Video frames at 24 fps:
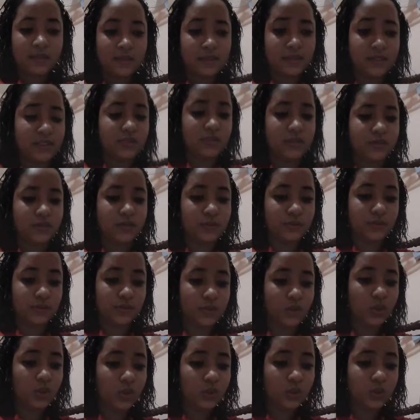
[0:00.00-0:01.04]
They took
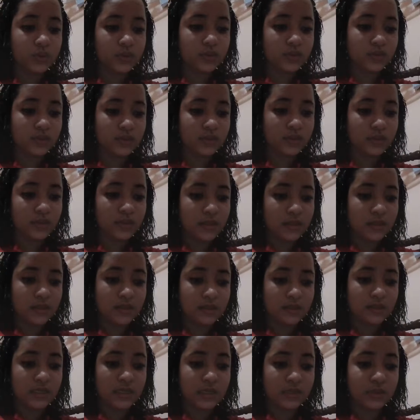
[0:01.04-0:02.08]
notes,
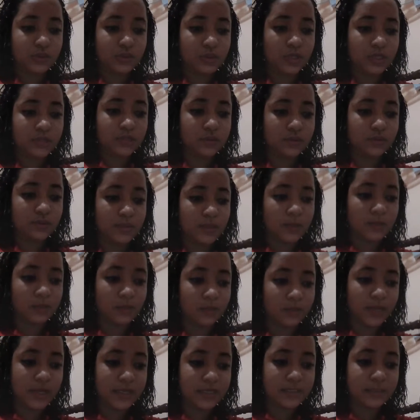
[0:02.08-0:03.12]
they tried to
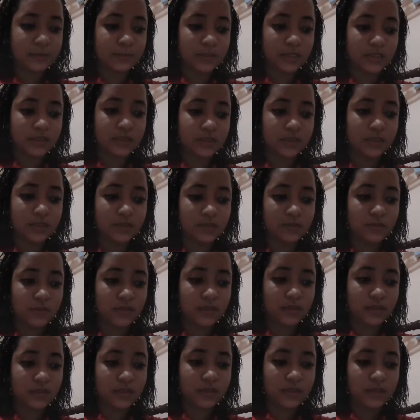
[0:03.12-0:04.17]
memorize
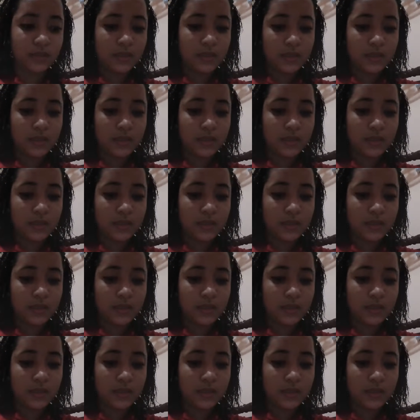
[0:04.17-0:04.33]
material,